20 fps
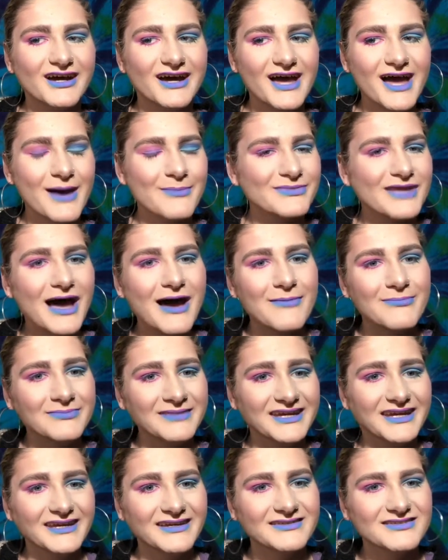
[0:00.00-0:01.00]
I'm not
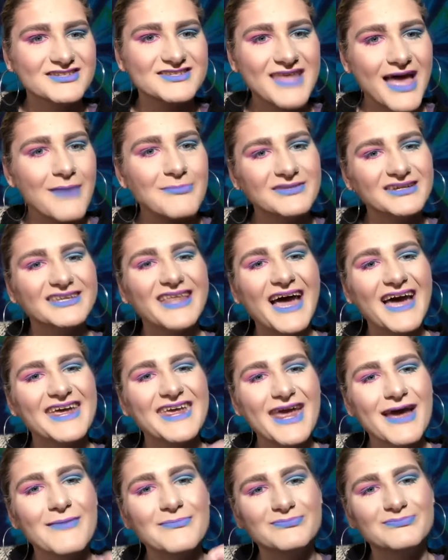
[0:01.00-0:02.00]
me. Does not mean I
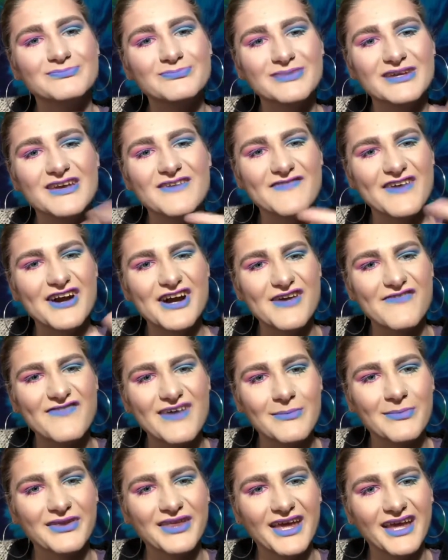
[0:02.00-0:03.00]
can't be very
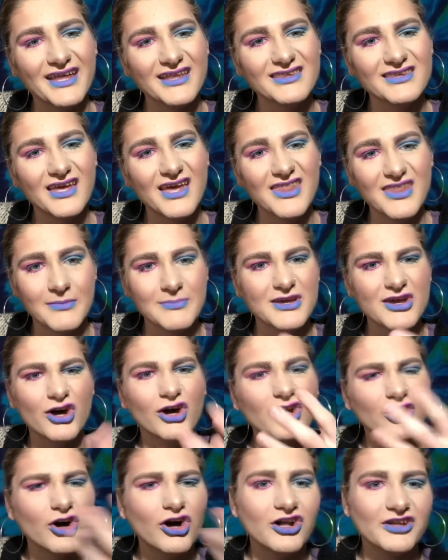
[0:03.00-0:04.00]
feminine and then be
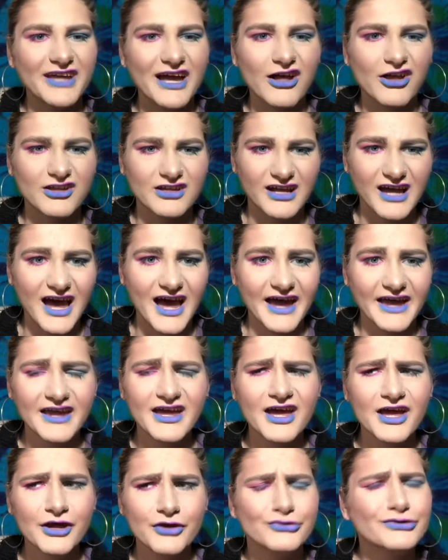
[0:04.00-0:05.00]
called called out and guy.
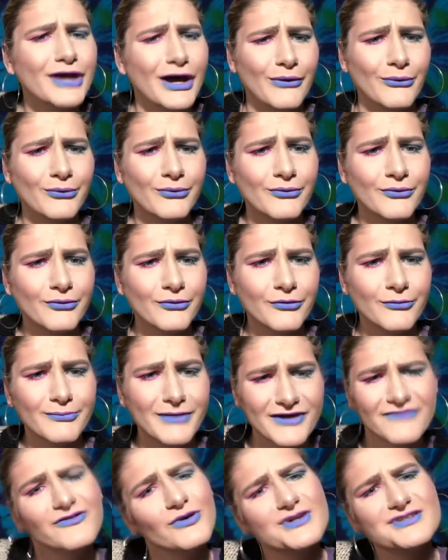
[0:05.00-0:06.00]
No.
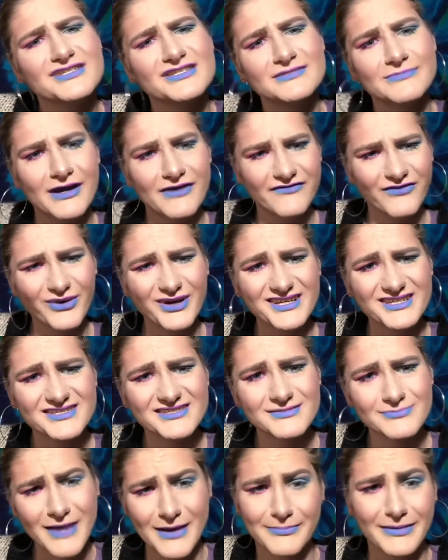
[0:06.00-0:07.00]
My voice is my
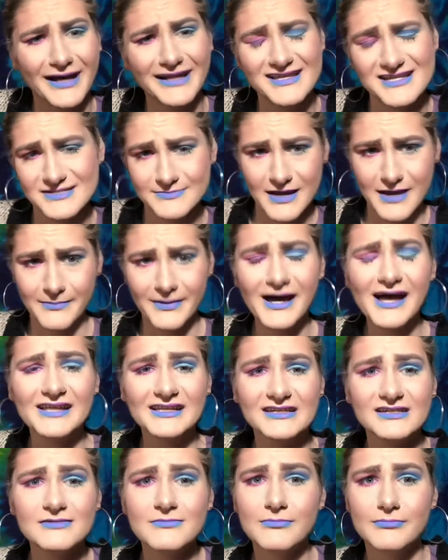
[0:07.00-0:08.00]
voice. My body is my
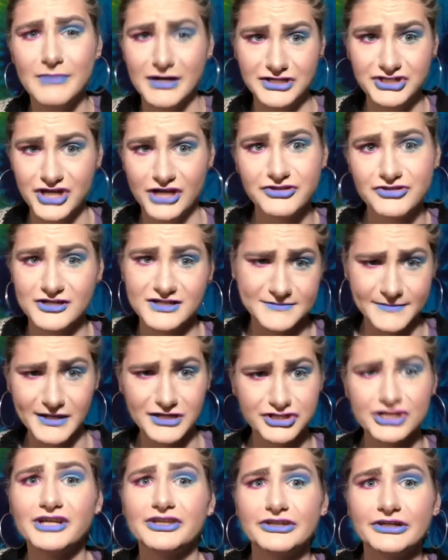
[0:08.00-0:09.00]
body. My gender is my
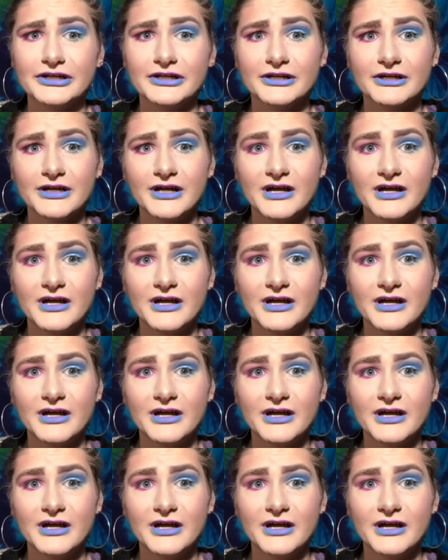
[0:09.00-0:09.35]
gender.